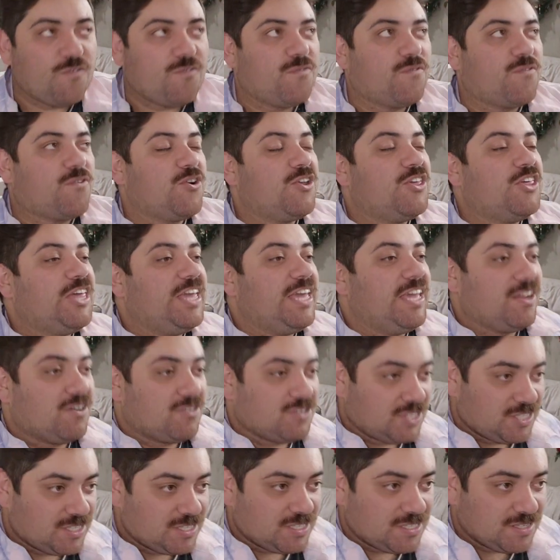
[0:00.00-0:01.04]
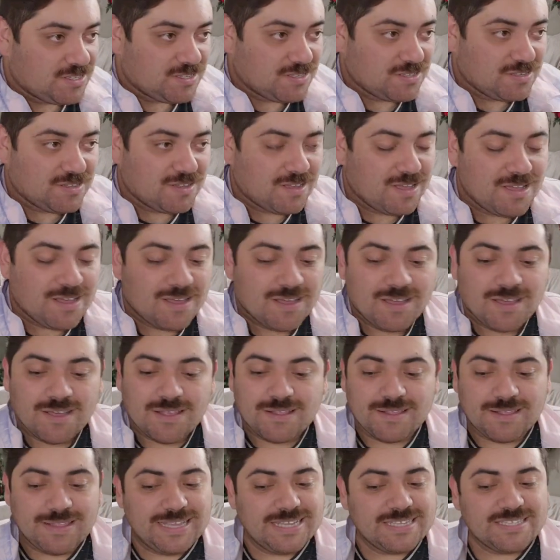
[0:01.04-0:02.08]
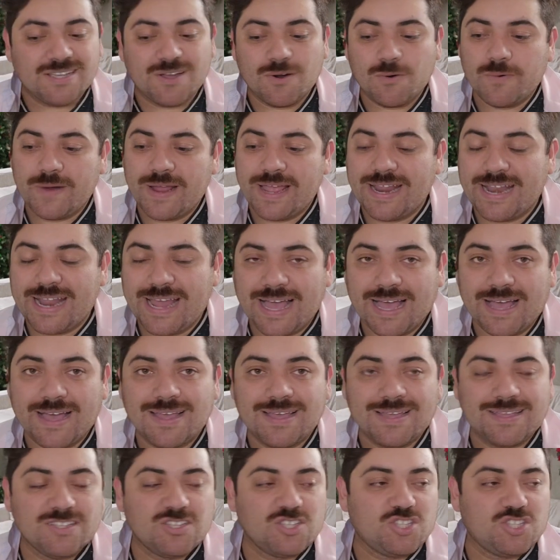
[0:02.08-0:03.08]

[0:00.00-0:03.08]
for years. Lisa Rinna